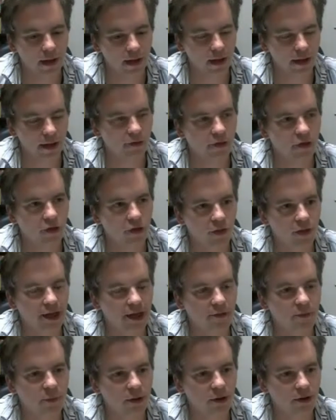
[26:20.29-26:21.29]
how the
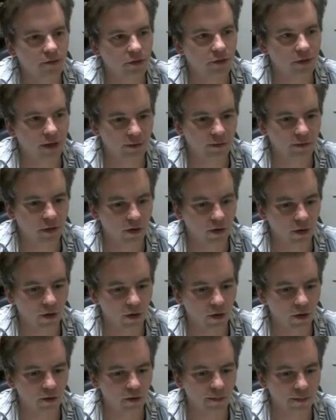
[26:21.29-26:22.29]
last part of your life could
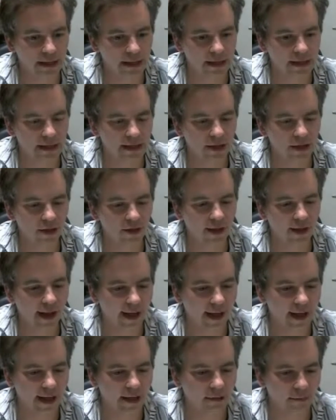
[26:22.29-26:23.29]
also be a
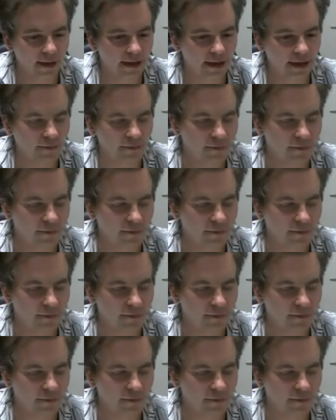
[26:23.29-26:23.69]
lie, right?